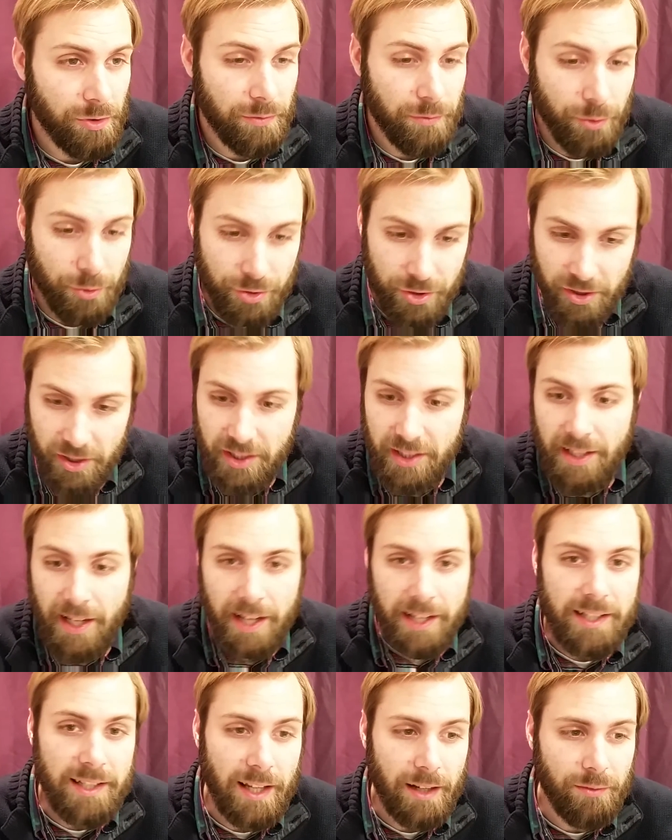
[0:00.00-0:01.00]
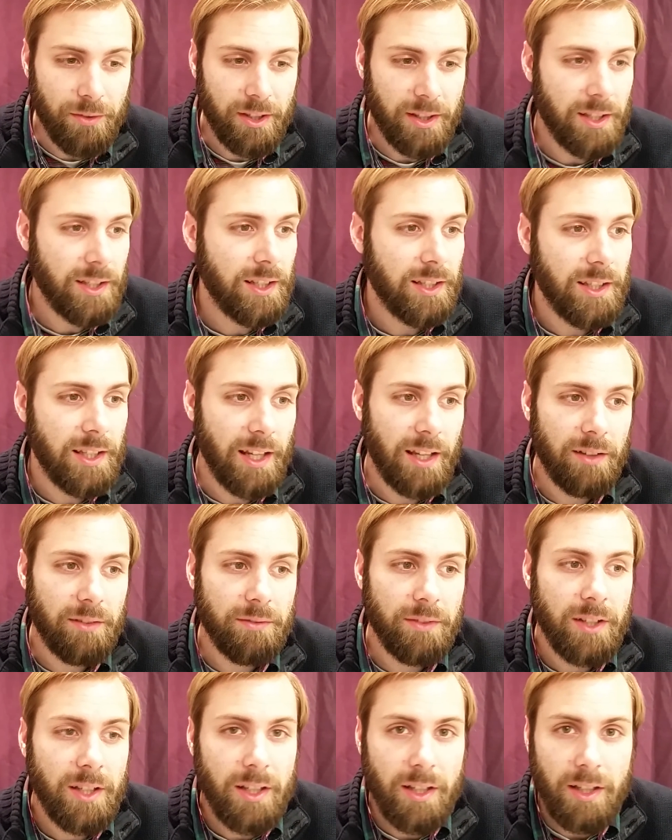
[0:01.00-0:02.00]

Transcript: If you're dealing 9 to everything and they have,